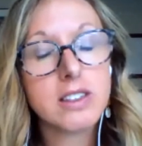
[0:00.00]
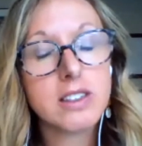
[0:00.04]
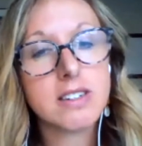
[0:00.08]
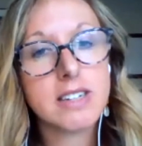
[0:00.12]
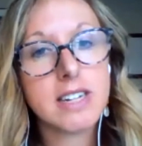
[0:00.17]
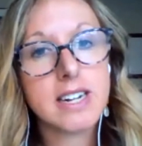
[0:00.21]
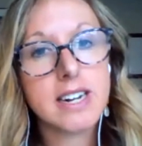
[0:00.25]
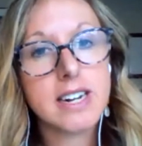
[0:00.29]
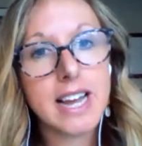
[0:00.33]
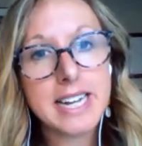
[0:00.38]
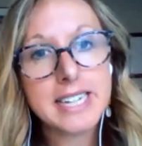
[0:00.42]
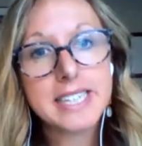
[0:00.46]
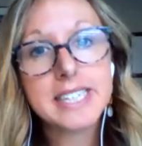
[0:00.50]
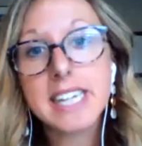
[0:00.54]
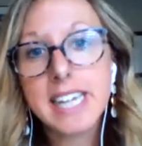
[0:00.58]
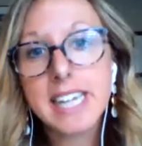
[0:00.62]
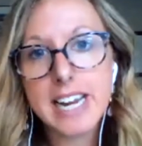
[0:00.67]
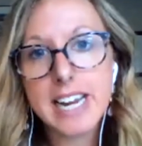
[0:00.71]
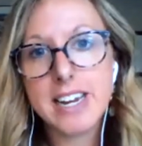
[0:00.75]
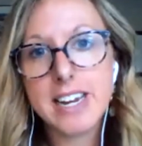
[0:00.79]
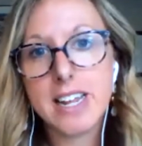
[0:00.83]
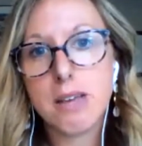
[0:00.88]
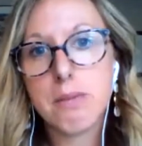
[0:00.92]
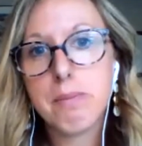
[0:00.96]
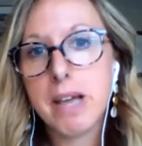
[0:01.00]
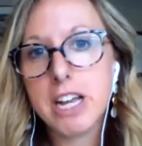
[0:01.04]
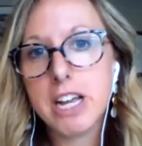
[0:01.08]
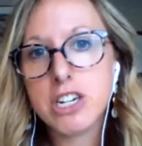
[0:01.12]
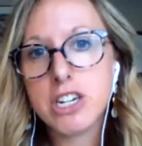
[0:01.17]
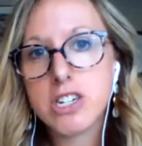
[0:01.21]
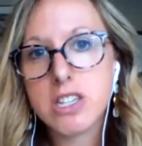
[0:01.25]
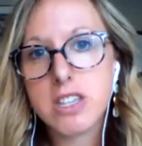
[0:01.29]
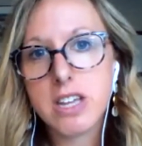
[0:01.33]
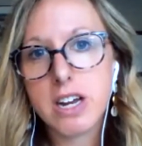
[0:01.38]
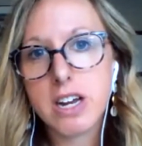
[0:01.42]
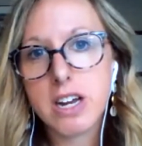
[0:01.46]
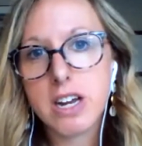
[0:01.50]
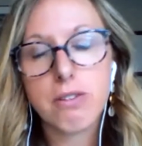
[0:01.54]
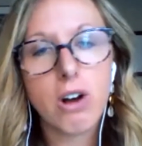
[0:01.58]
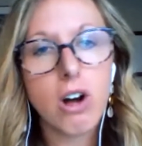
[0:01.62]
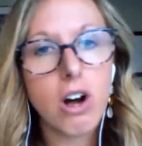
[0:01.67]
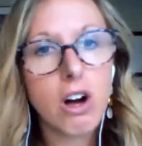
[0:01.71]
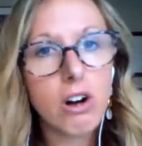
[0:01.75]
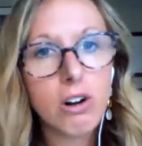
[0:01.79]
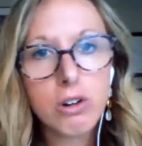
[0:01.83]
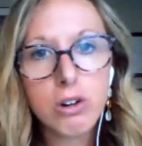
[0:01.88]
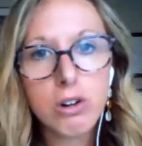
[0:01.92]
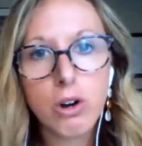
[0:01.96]
There's a nice landing page there for
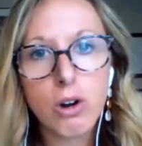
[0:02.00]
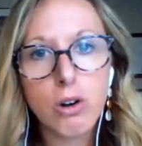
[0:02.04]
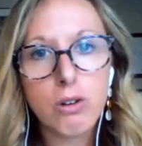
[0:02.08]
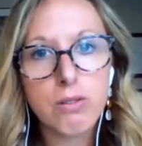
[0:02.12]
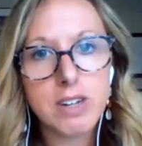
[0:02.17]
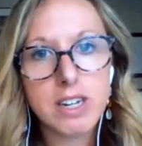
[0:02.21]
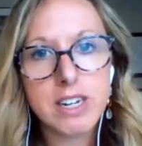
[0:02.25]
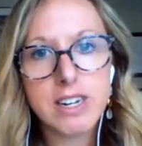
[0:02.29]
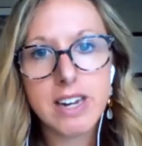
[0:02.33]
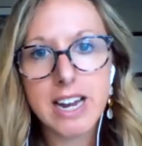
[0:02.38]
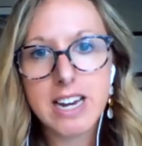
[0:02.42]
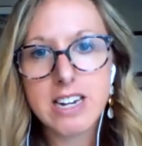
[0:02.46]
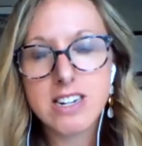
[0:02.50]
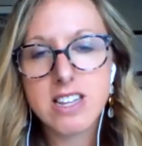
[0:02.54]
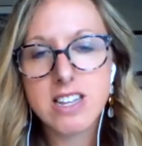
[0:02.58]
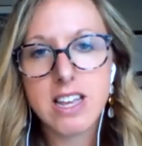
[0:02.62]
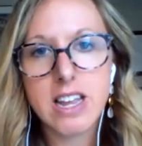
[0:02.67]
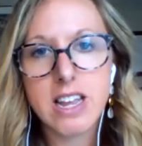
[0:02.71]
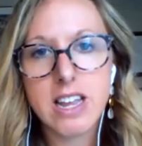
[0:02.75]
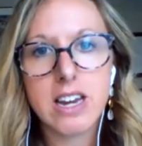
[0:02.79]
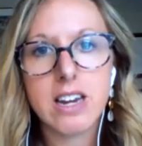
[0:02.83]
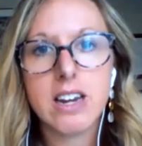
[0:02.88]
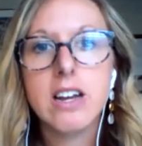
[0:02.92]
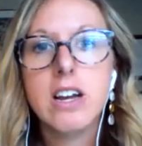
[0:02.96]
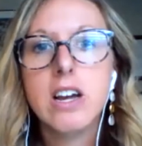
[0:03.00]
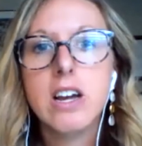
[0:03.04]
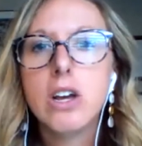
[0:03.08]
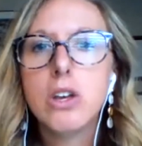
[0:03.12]
all COVID-19.